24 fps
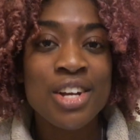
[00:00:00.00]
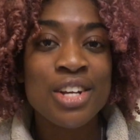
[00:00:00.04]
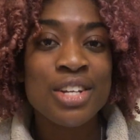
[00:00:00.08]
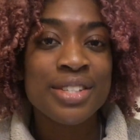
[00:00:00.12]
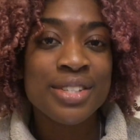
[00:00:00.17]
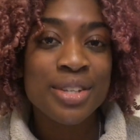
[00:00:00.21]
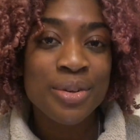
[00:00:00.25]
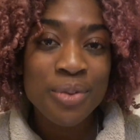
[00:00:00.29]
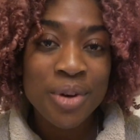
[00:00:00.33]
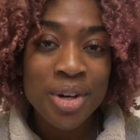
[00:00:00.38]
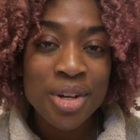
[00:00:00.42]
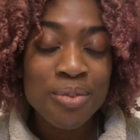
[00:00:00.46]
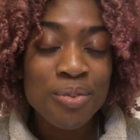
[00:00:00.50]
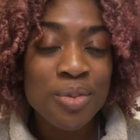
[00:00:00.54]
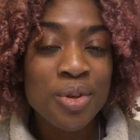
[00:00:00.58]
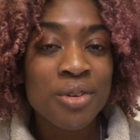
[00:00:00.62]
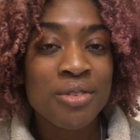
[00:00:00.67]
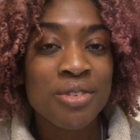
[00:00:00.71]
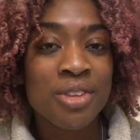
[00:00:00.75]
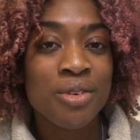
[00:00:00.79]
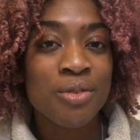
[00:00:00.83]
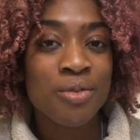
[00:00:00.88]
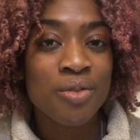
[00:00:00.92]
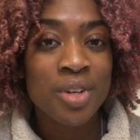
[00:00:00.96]
So one
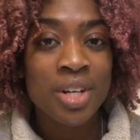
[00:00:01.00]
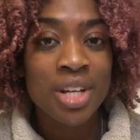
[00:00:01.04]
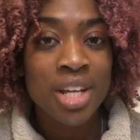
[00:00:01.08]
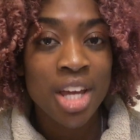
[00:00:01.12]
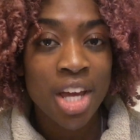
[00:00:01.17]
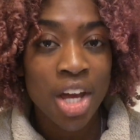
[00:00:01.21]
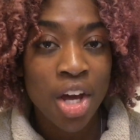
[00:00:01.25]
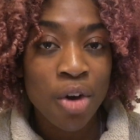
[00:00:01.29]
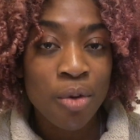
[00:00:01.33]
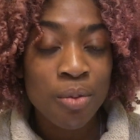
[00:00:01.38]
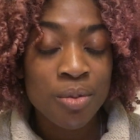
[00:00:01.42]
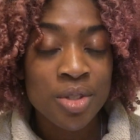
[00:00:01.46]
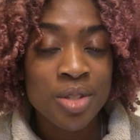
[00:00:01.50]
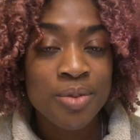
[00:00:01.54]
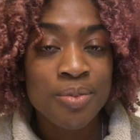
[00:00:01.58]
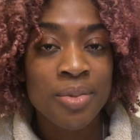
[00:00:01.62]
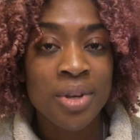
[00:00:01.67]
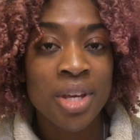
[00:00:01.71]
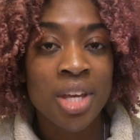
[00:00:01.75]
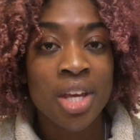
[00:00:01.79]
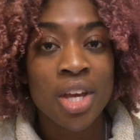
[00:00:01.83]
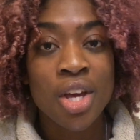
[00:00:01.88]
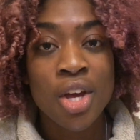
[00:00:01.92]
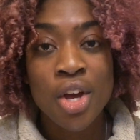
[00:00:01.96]
move that really helped
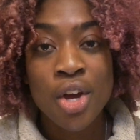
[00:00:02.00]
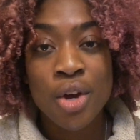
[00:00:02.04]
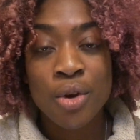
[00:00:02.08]
me